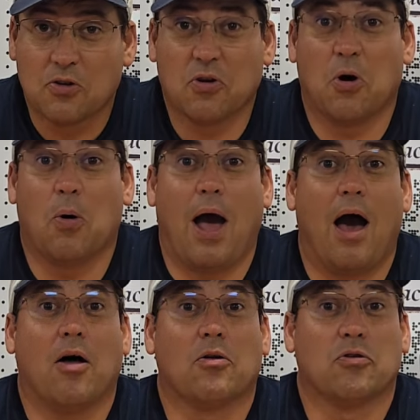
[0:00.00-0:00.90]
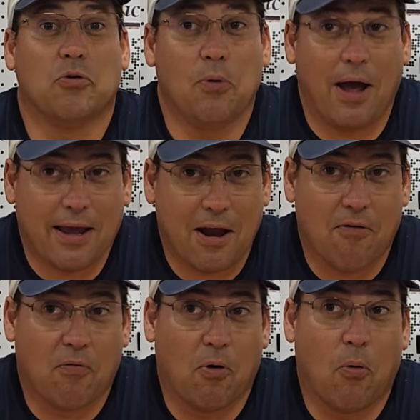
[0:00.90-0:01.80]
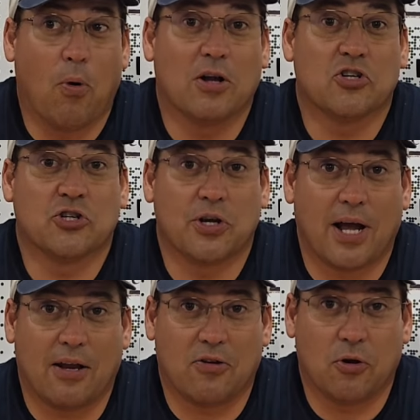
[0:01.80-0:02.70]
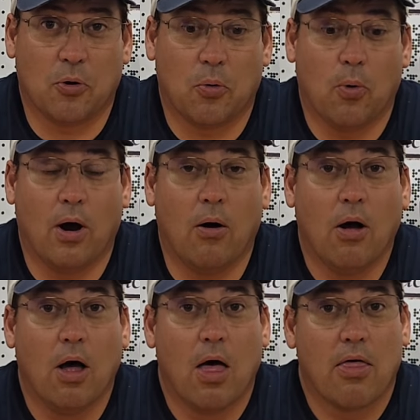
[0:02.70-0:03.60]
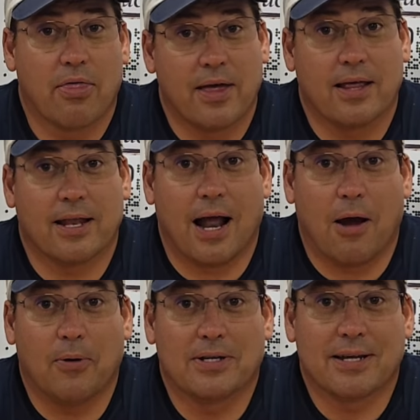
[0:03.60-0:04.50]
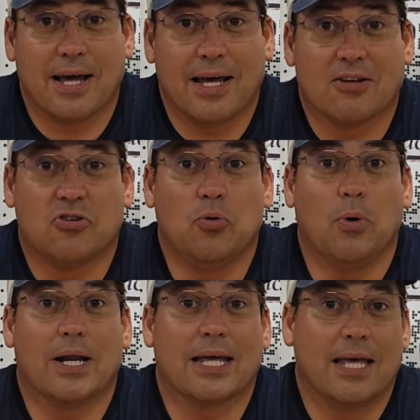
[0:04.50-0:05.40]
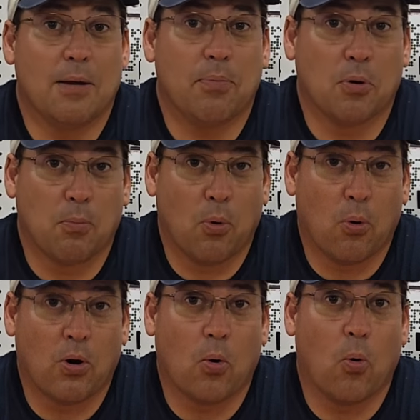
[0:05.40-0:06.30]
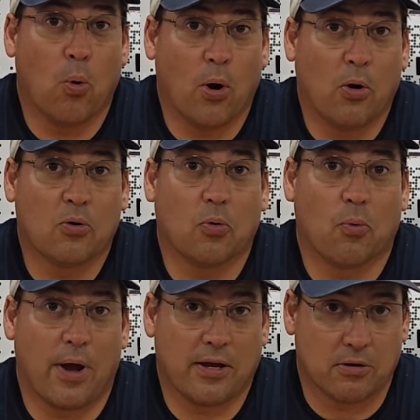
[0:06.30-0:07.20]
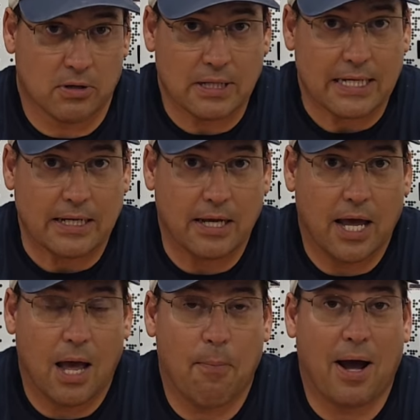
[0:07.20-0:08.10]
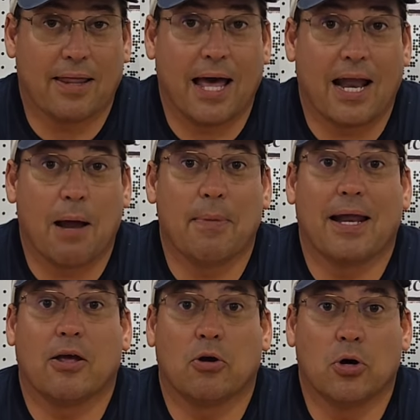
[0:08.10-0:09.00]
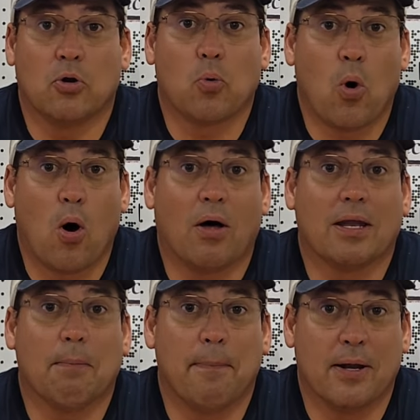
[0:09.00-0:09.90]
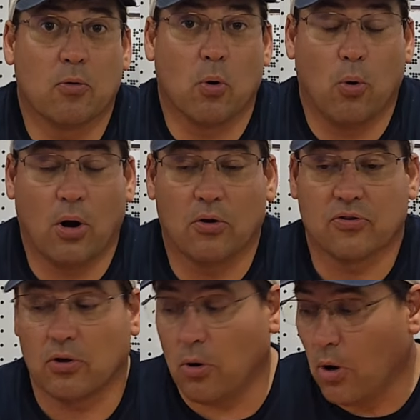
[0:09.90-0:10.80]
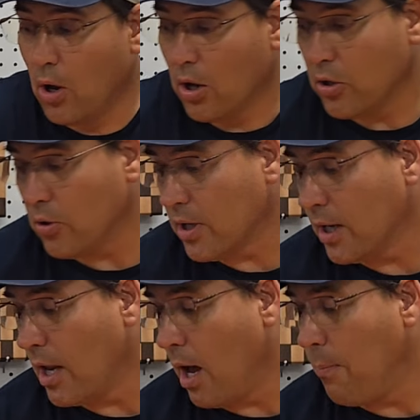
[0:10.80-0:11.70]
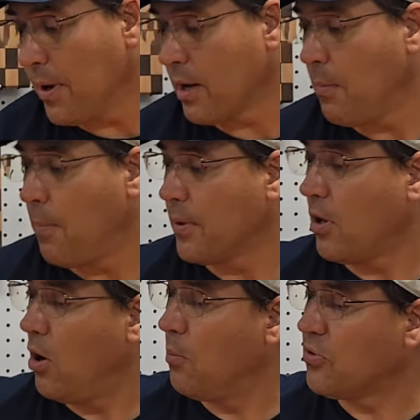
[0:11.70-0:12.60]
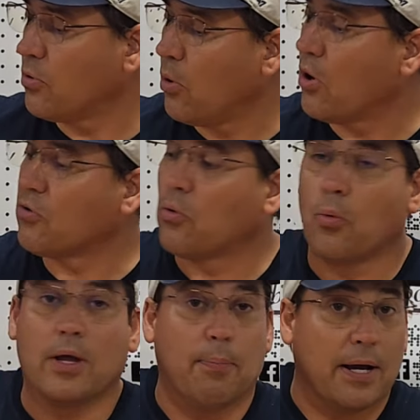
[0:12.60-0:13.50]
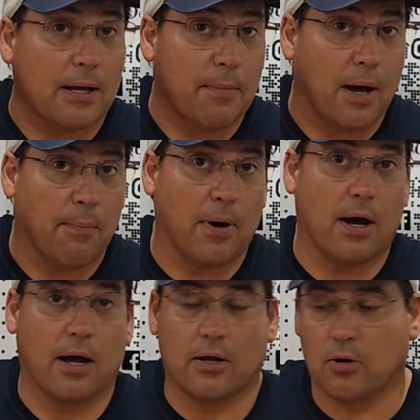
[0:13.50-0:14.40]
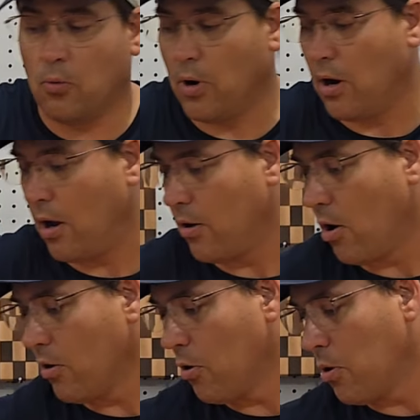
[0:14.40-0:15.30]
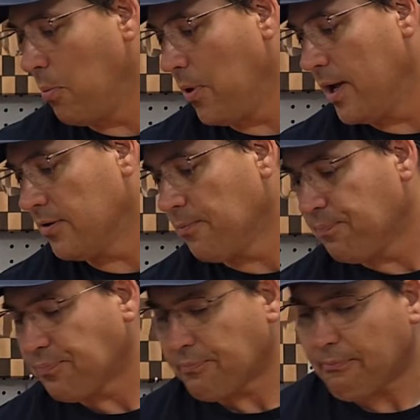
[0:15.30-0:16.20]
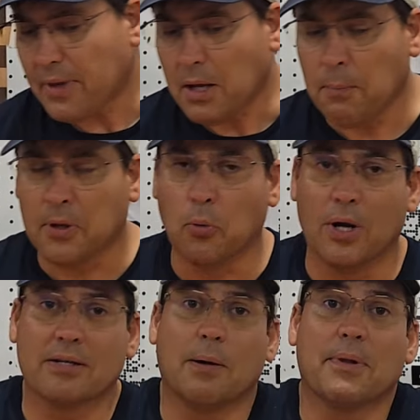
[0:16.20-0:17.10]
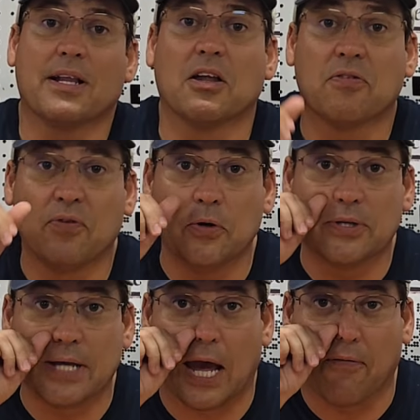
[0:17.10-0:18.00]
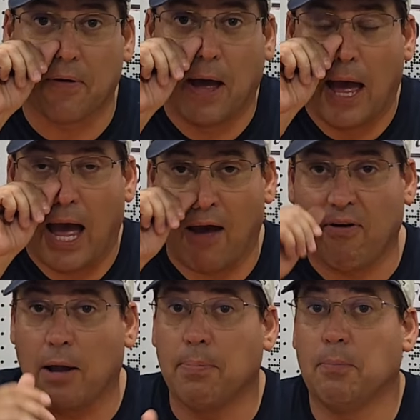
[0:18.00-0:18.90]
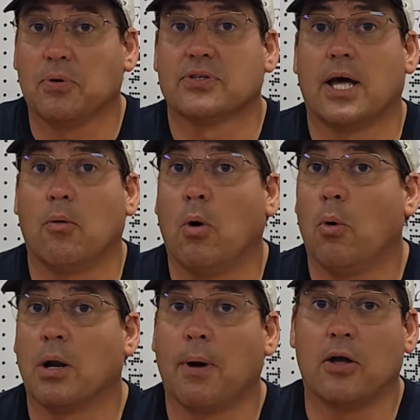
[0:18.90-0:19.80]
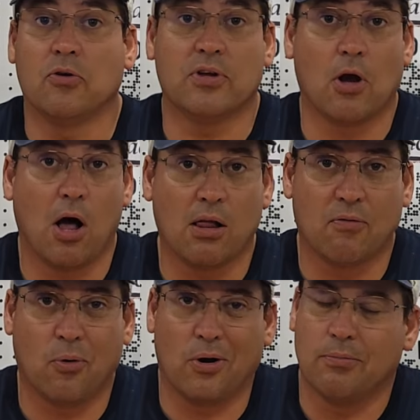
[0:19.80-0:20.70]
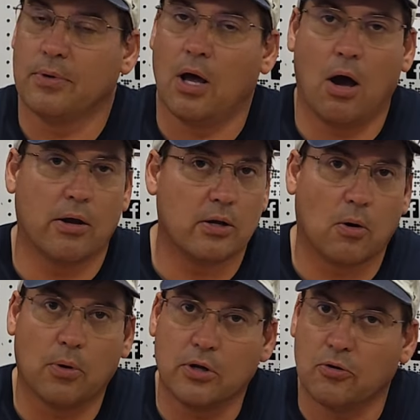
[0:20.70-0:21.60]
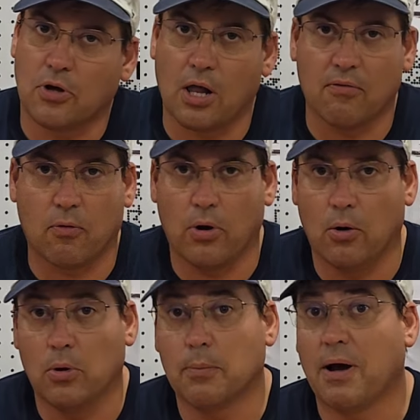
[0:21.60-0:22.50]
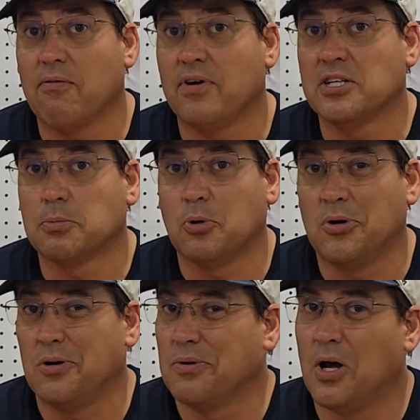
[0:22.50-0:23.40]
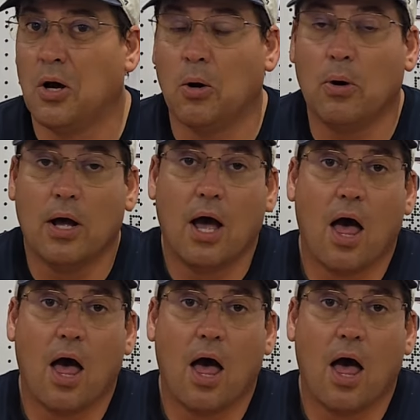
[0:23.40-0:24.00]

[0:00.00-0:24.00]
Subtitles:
So how do I care for it? What should I do? Well, the thing that I would say is you want to keep your board oiled regularly. And by that, I mean a good quality mineral oil. So you can pick them up at the home stores. We pick them up, we're at our local place. But you want something that's food safe. I've had people say, well, what about using olive oil? No, you don't want to use olive oil. What about vegetable oil? No,